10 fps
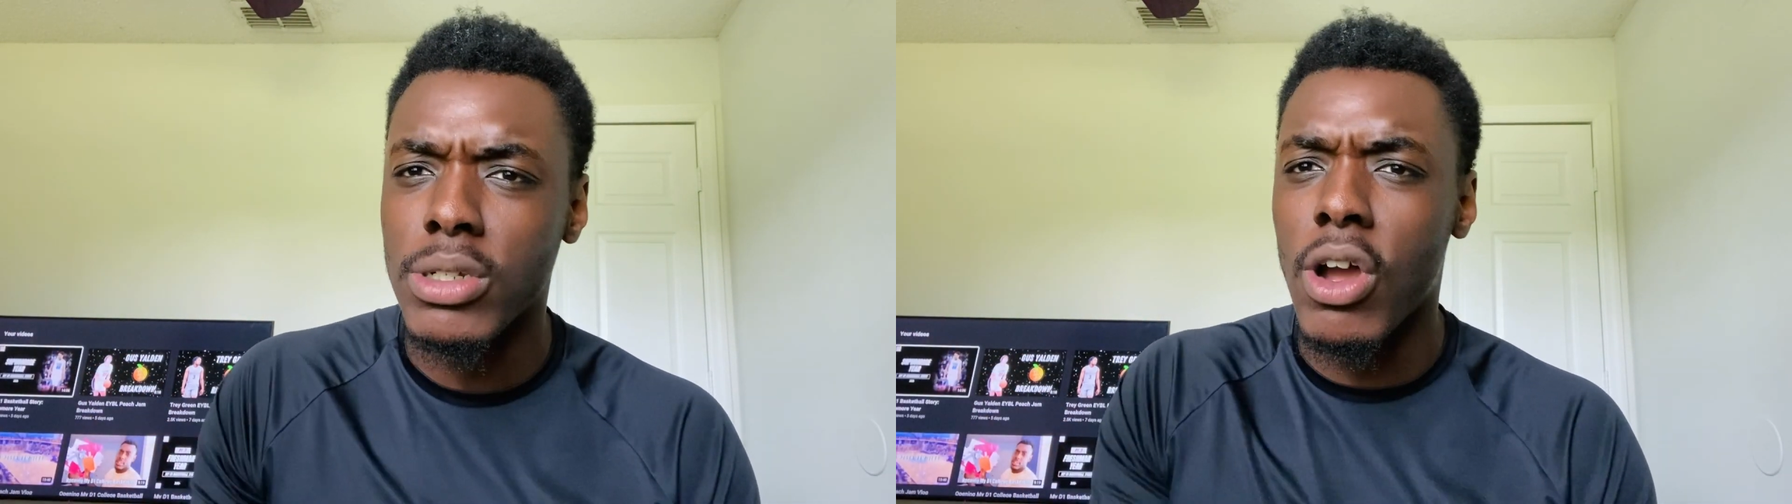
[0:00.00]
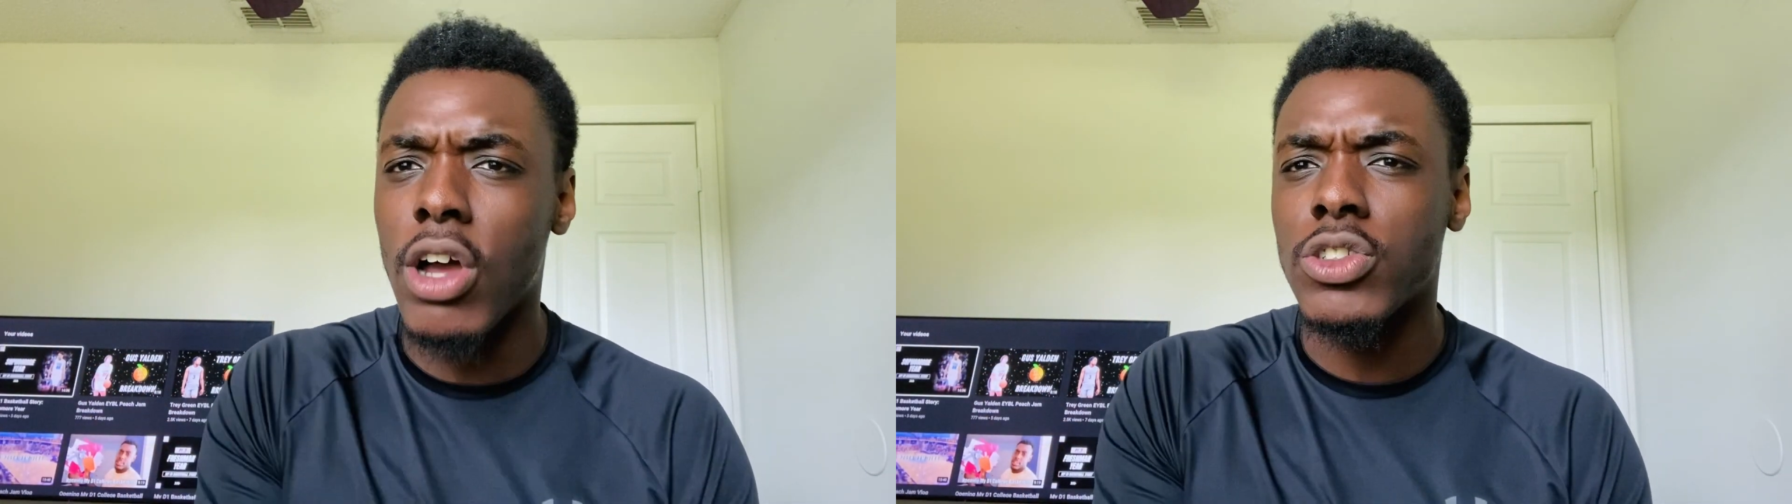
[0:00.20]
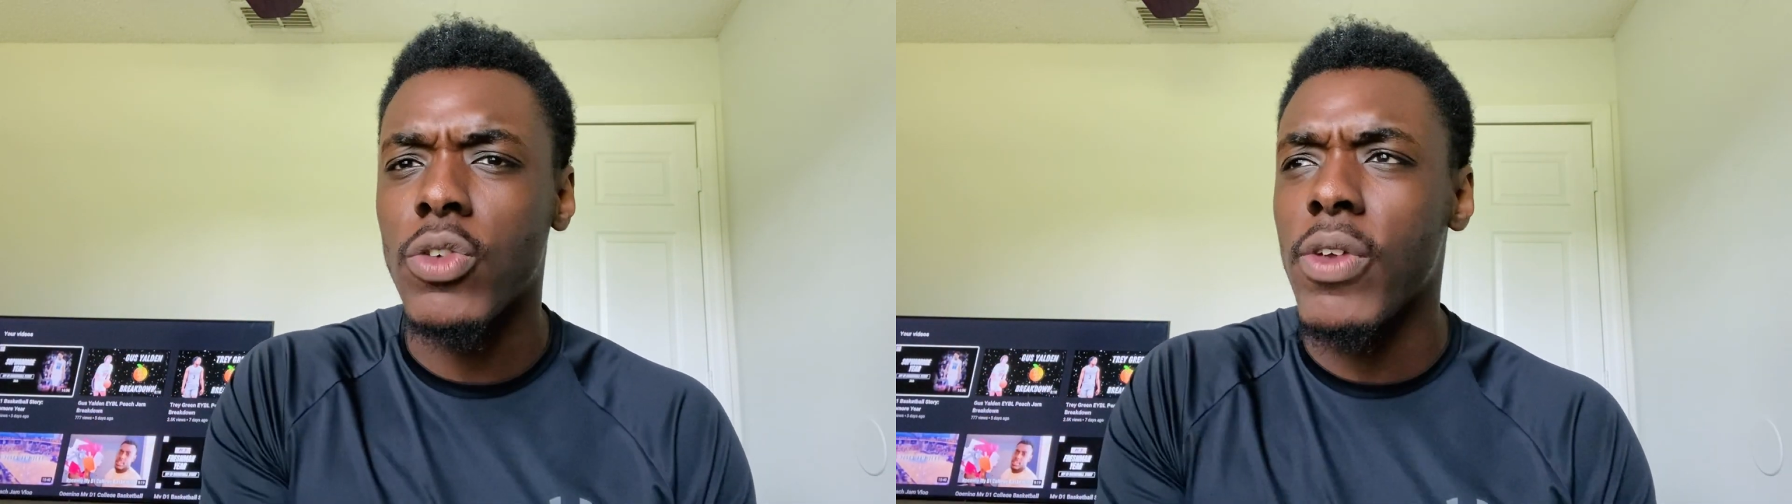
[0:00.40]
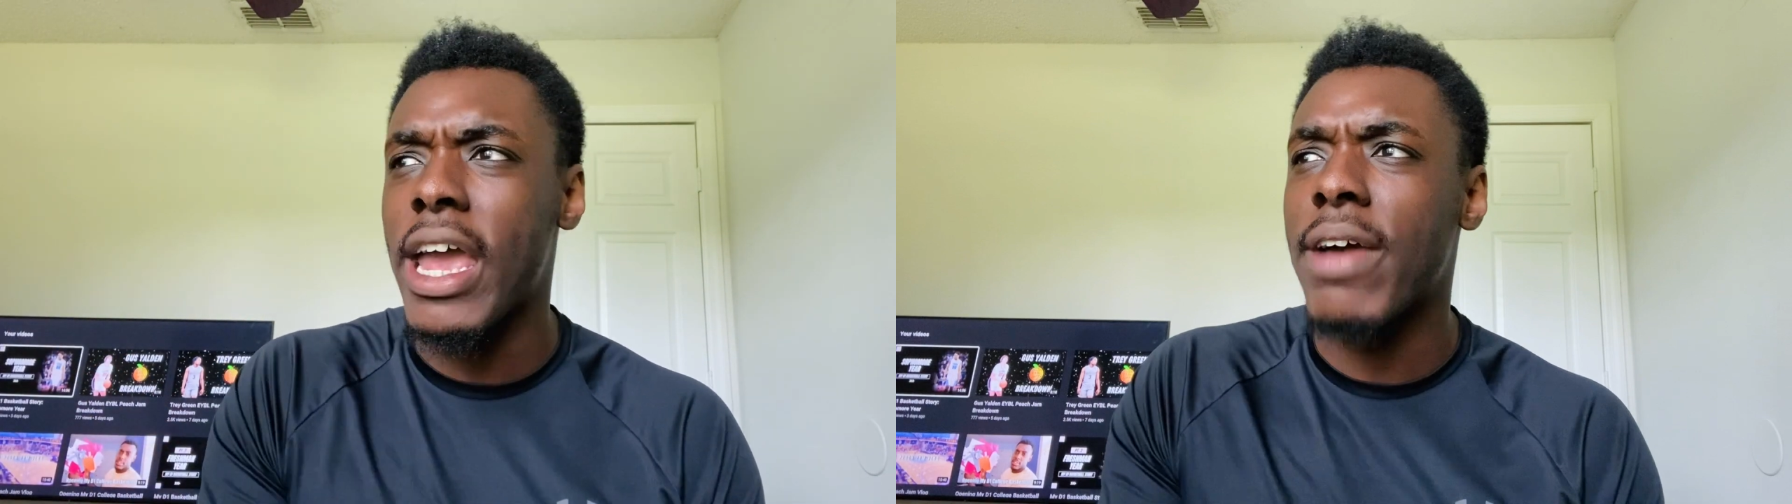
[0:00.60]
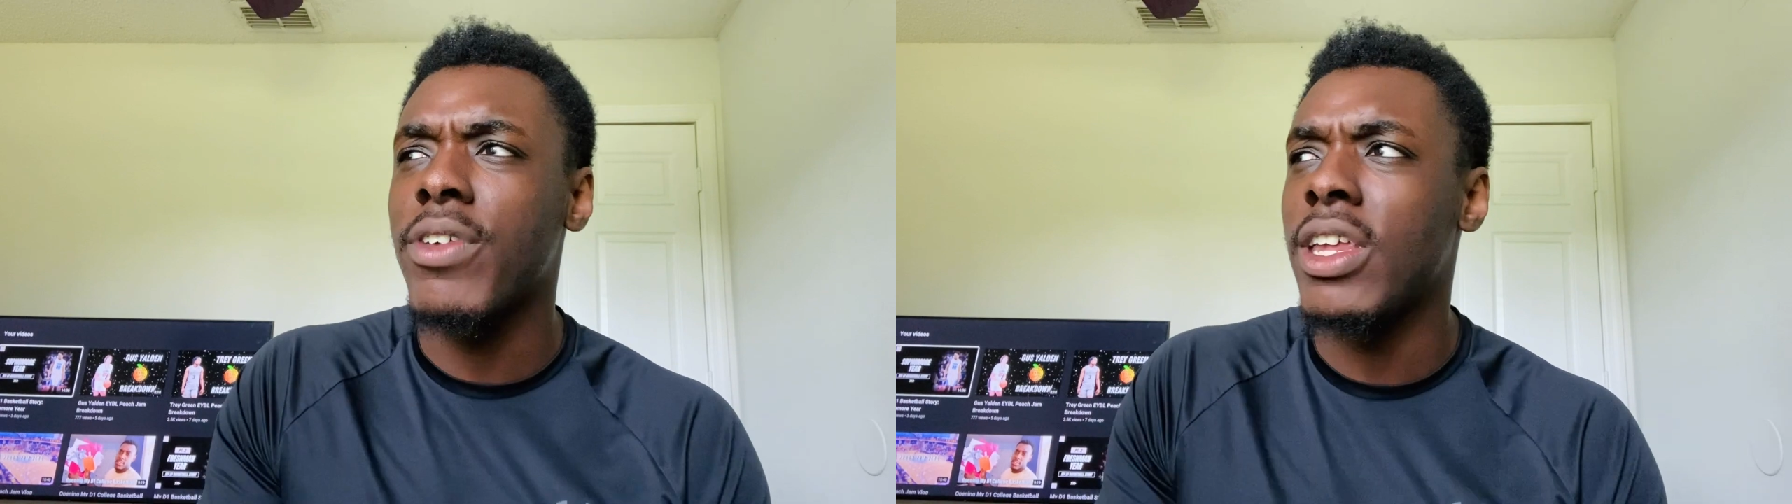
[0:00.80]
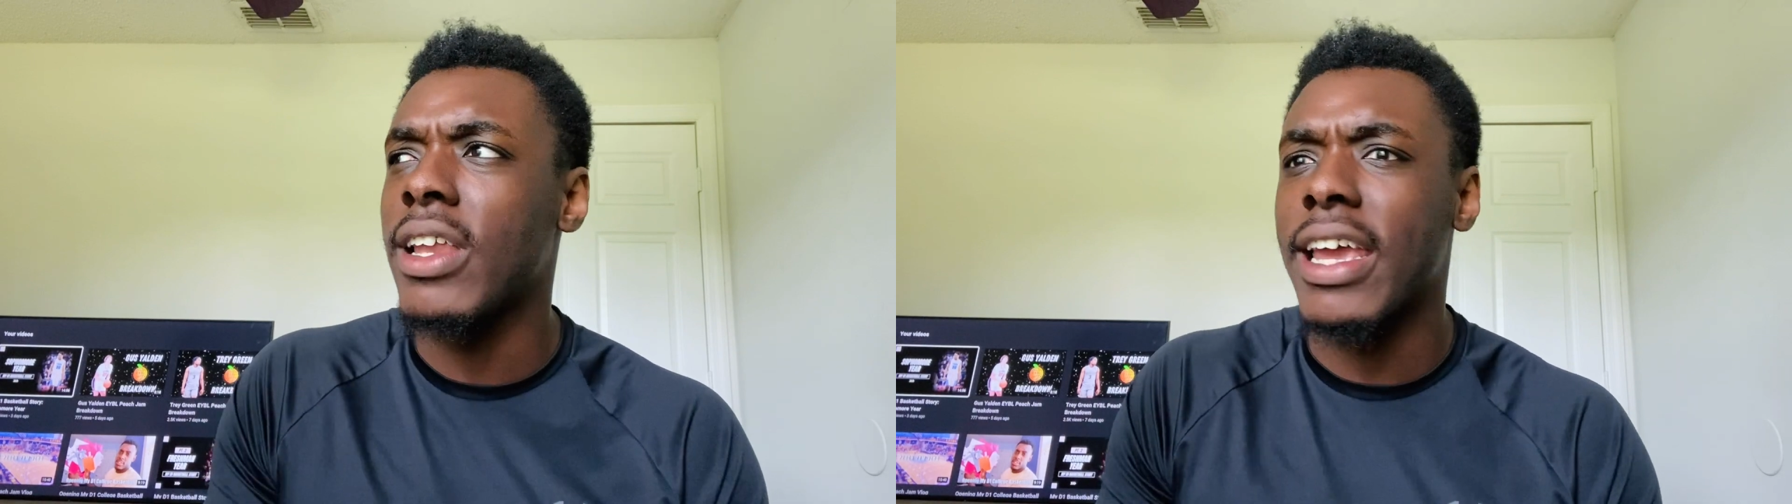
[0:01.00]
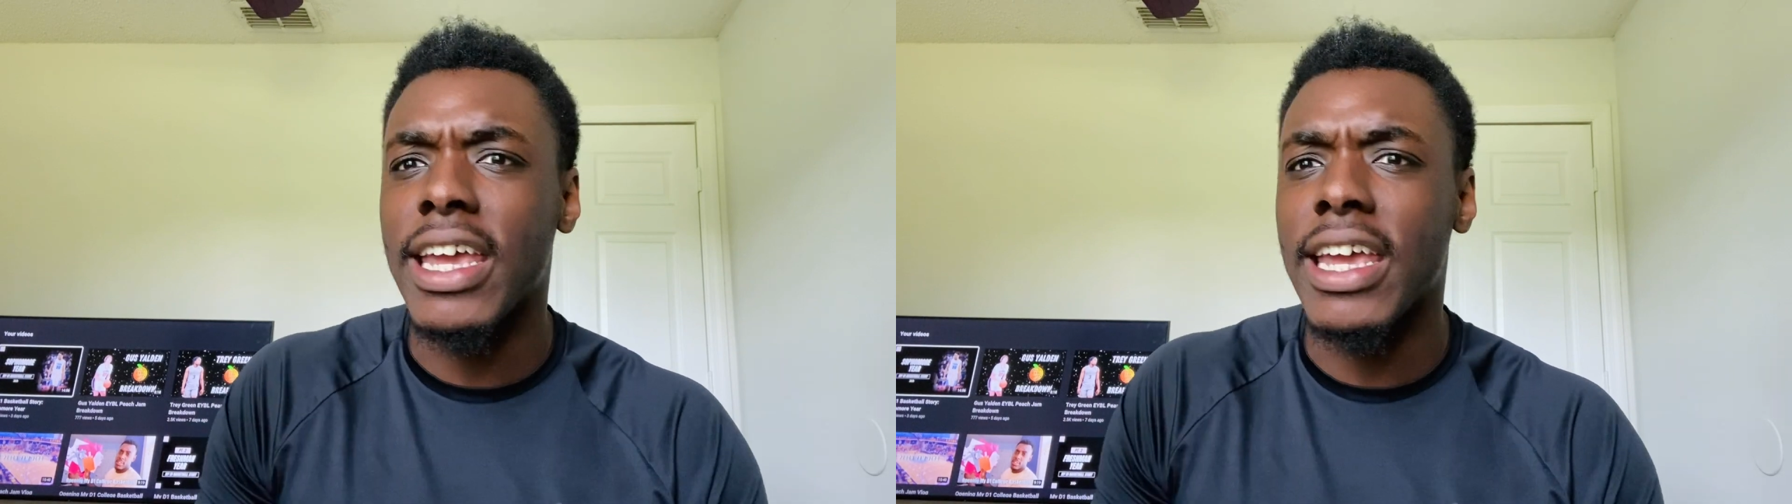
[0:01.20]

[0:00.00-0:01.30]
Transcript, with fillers: Also, if you have any like